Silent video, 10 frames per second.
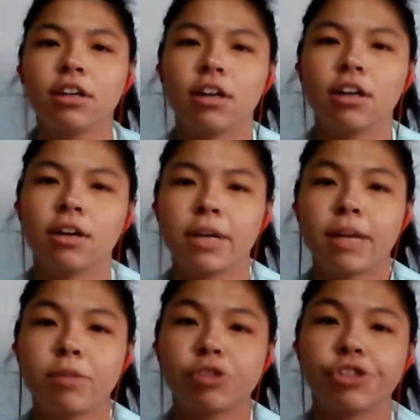My
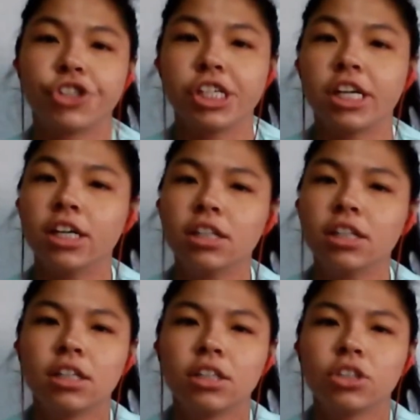name is Regina.
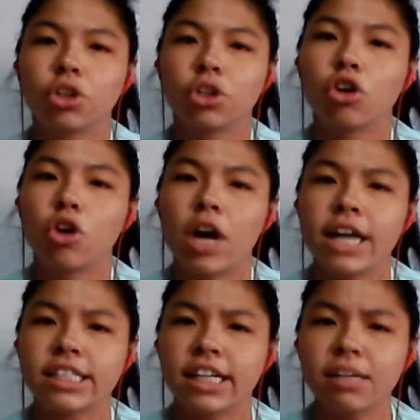So
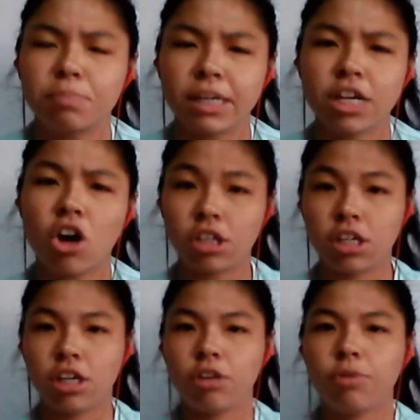I started playing
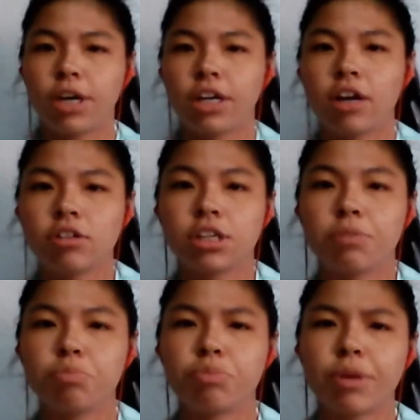hockey when I was
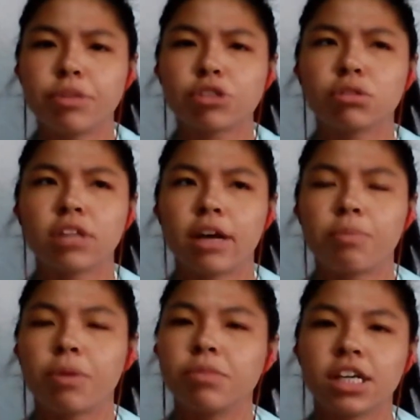in primary school,
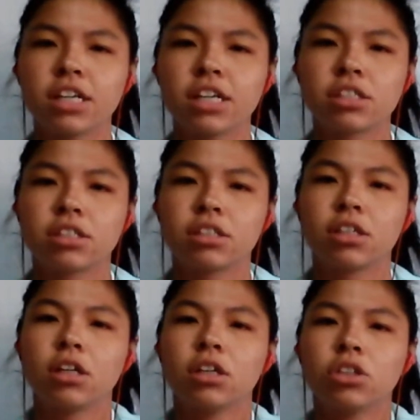like primary six.
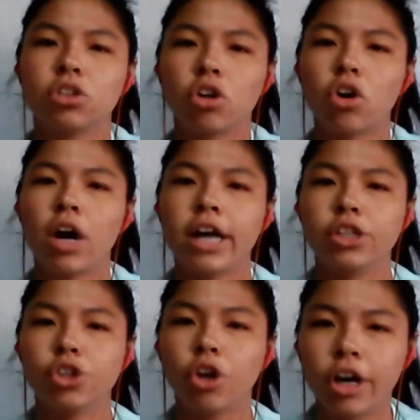So I
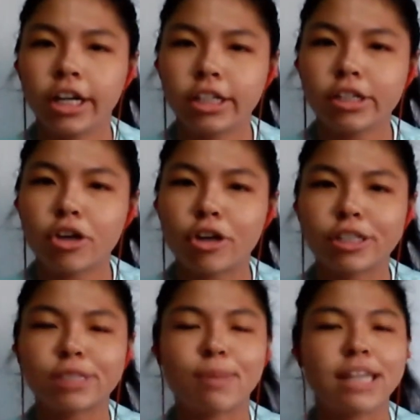joined
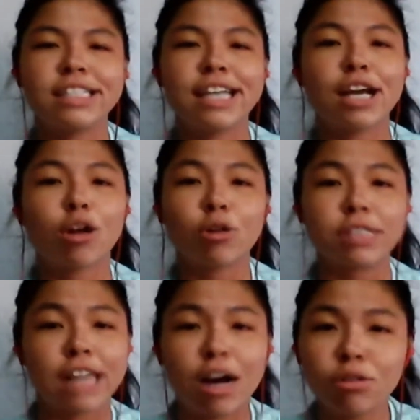because my CCA
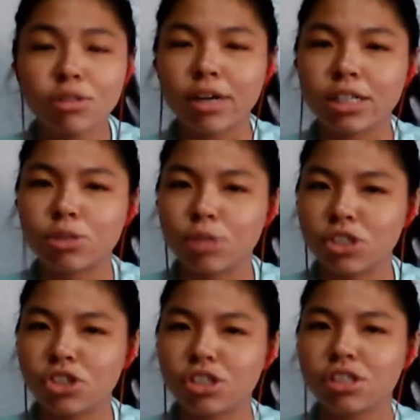closed down, so I
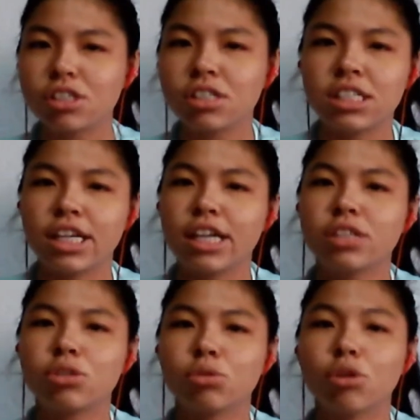switched
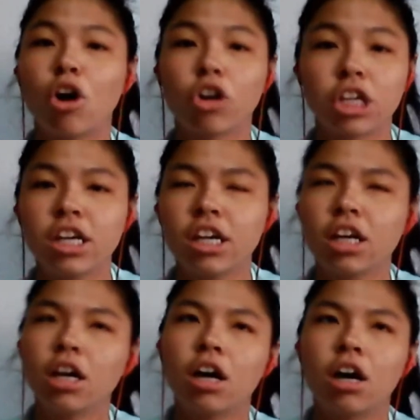CCAs to hockey.
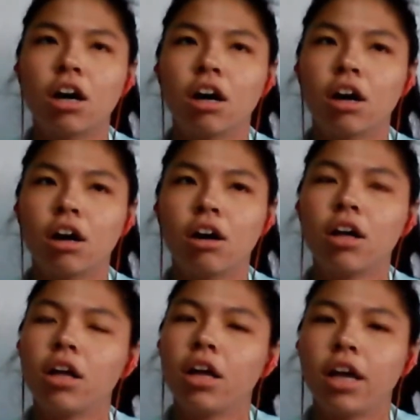
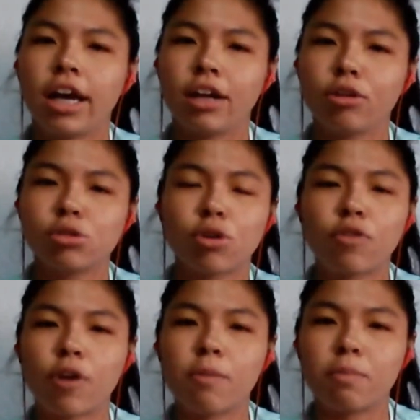And
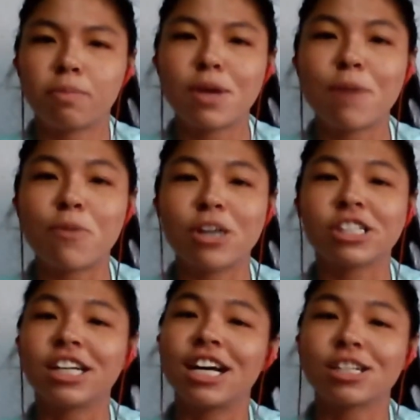also from peer
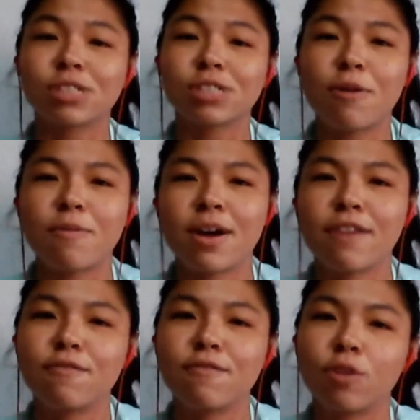pressure lah, so some of
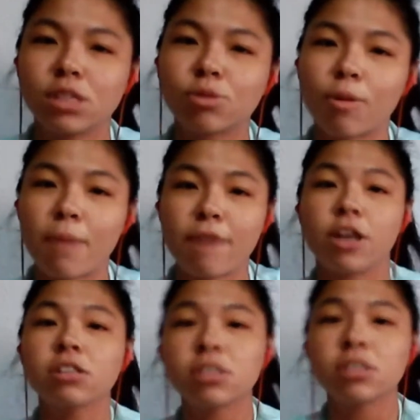my influence from my
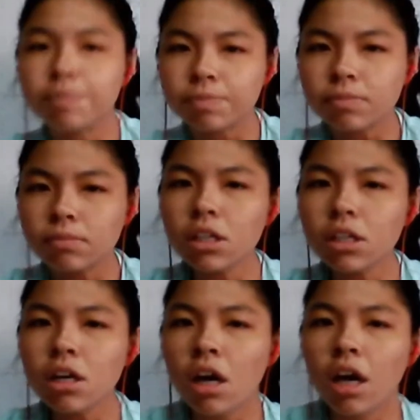friends.
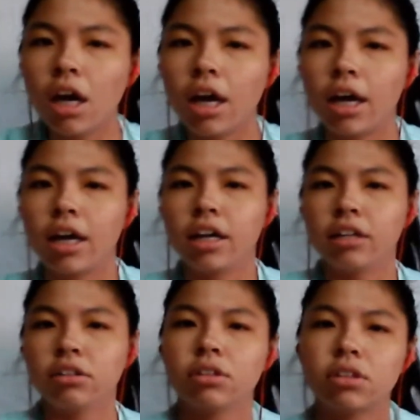
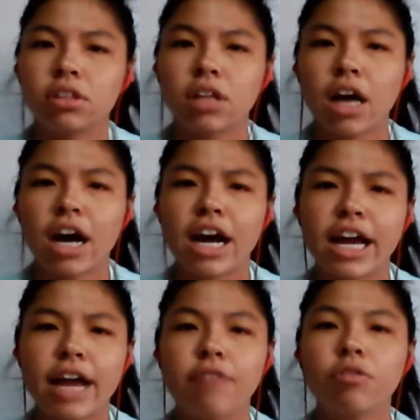And I
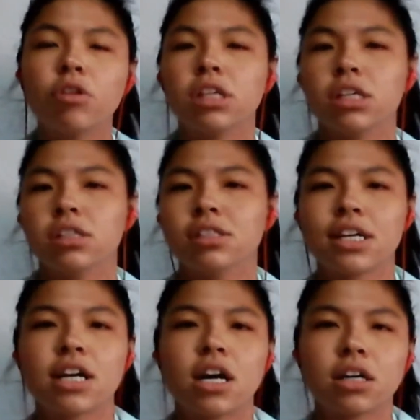enrolled in
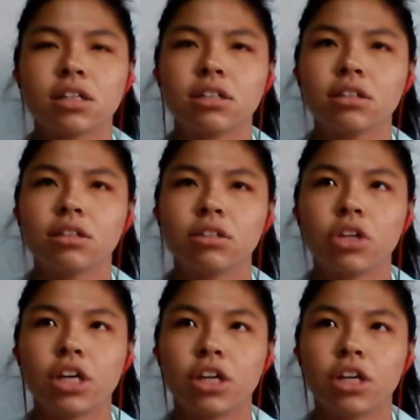Sengkang
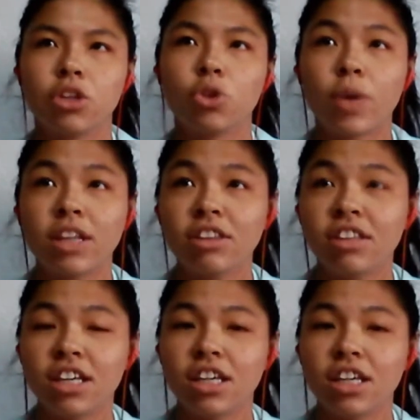in
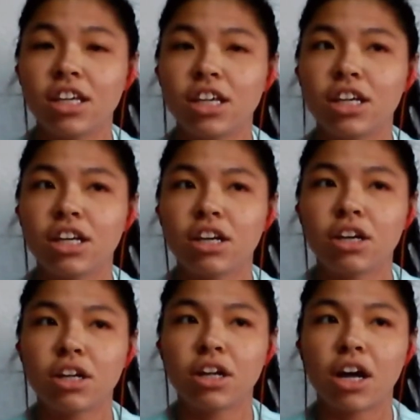
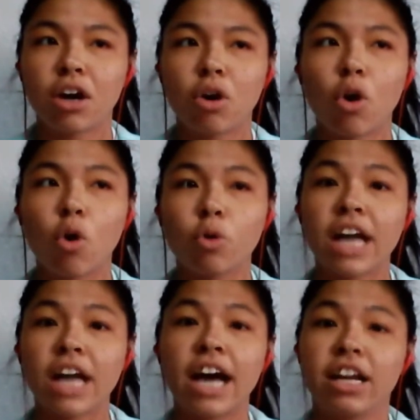
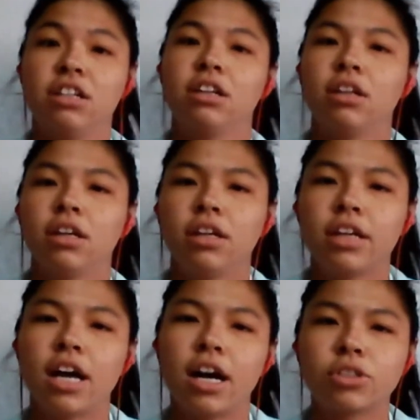2009.
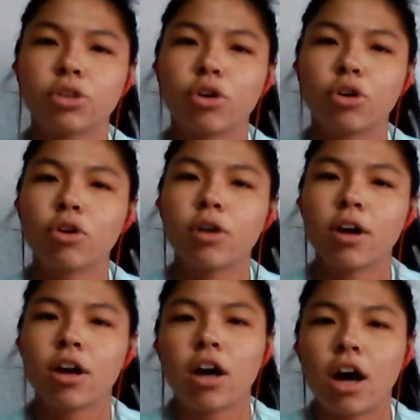Yeah, so
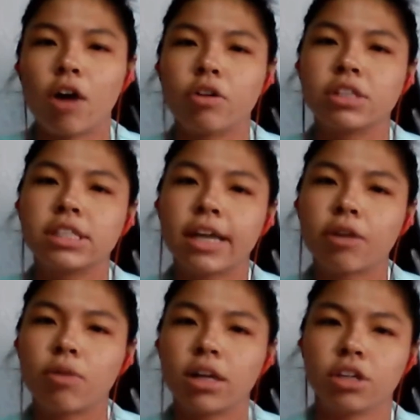I was sec
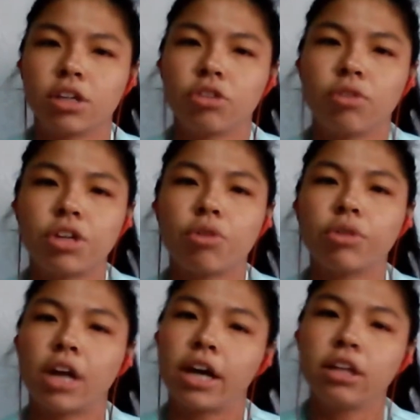one in
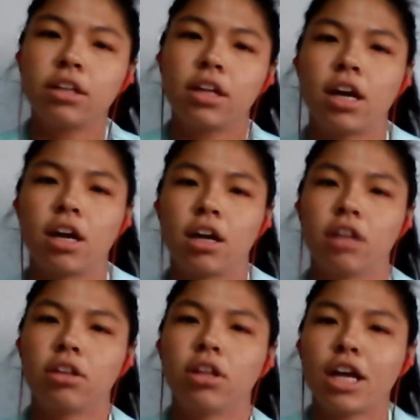2009,
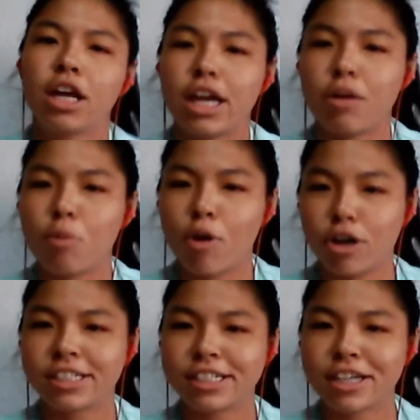and it
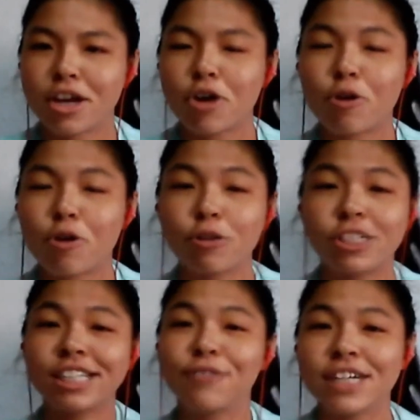was
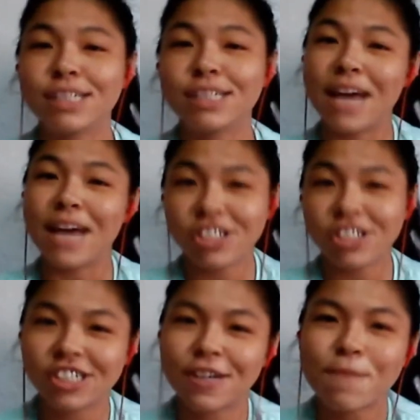coach's first batch.